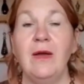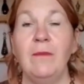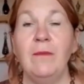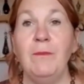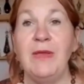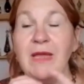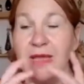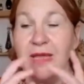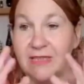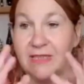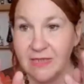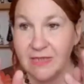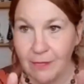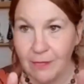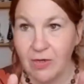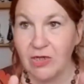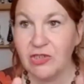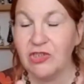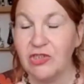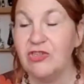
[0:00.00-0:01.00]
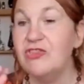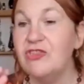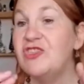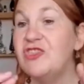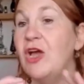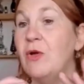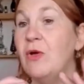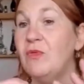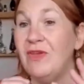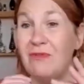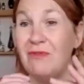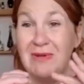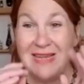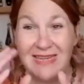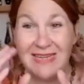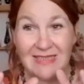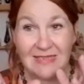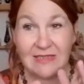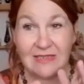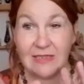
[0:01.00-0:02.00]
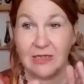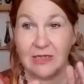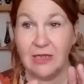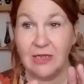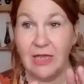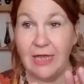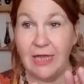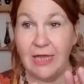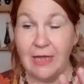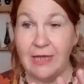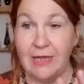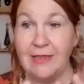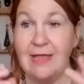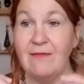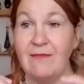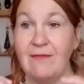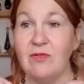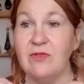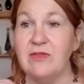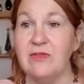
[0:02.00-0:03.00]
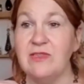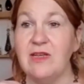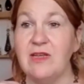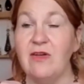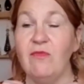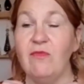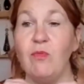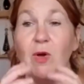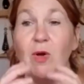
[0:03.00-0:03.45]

It's a myrtle, so there is levels of